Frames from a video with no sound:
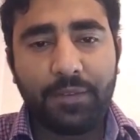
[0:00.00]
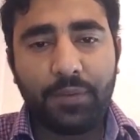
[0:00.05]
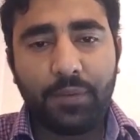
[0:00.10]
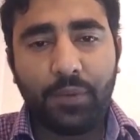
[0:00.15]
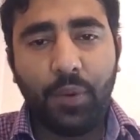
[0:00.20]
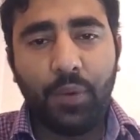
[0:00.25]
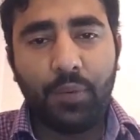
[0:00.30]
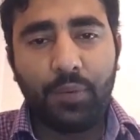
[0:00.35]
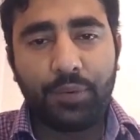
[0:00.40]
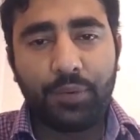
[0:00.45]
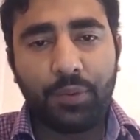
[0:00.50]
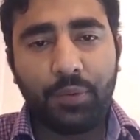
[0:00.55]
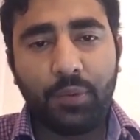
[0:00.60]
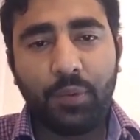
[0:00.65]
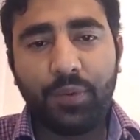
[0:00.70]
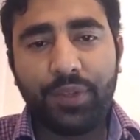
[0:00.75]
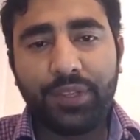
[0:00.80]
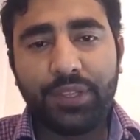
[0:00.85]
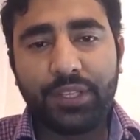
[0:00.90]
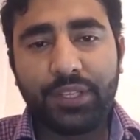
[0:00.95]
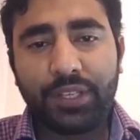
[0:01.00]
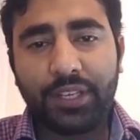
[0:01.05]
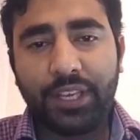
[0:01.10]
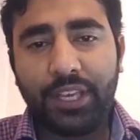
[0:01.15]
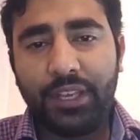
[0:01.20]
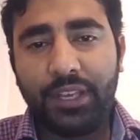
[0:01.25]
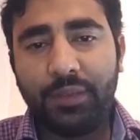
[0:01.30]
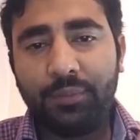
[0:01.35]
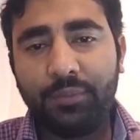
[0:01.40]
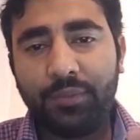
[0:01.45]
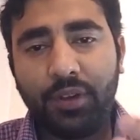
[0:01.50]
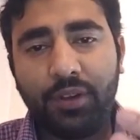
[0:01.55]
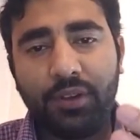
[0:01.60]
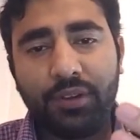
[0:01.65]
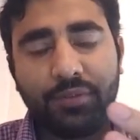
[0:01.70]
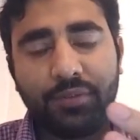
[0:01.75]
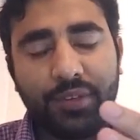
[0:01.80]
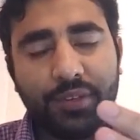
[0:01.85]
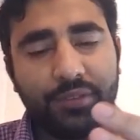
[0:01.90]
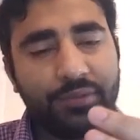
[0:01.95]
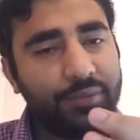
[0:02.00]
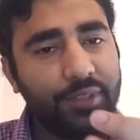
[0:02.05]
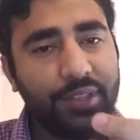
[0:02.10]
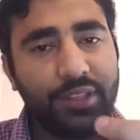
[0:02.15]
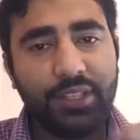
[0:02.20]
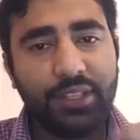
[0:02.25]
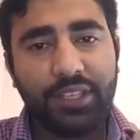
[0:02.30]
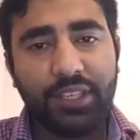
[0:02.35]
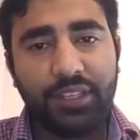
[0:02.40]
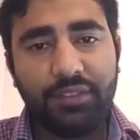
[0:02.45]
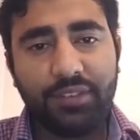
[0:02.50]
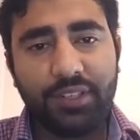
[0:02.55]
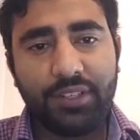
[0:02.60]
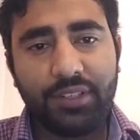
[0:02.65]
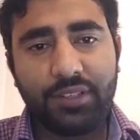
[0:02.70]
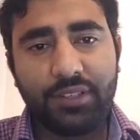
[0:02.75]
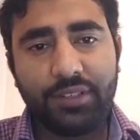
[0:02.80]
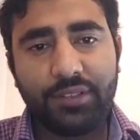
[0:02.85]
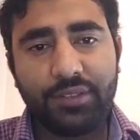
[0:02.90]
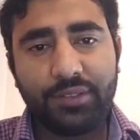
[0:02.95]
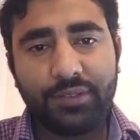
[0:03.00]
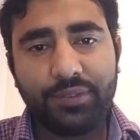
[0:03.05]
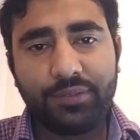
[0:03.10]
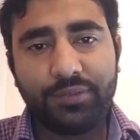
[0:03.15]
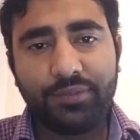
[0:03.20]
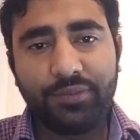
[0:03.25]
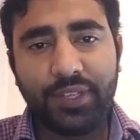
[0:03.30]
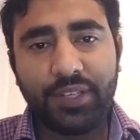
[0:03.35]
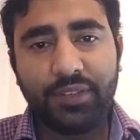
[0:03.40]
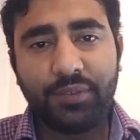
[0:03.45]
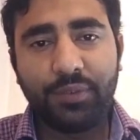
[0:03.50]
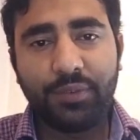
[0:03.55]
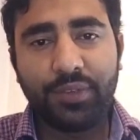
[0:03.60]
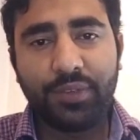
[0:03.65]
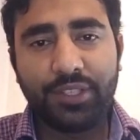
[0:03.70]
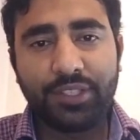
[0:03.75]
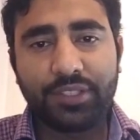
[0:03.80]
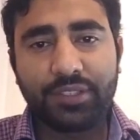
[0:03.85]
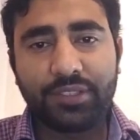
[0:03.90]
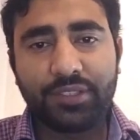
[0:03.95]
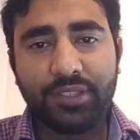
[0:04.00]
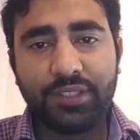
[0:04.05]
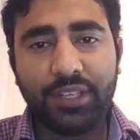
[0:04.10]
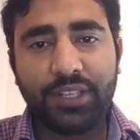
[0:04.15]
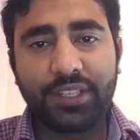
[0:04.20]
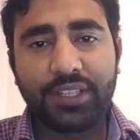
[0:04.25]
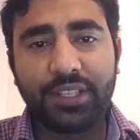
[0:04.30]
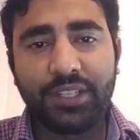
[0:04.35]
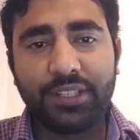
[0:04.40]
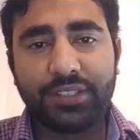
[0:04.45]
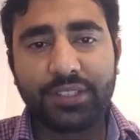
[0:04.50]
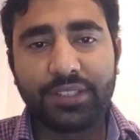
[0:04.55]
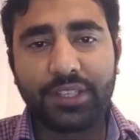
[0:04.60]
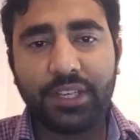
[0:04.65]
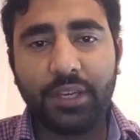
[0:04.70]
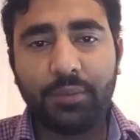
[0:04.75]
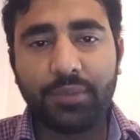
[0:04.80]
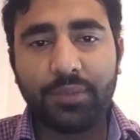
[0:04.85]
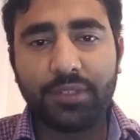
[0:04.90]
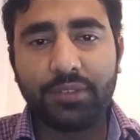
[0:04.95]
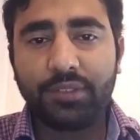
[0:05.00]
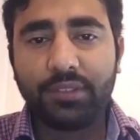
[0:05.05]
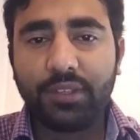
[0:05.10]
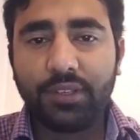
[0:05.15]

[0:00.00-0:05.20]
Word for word: Or oh, you will win the game or win the event when everyone is acting as a captain.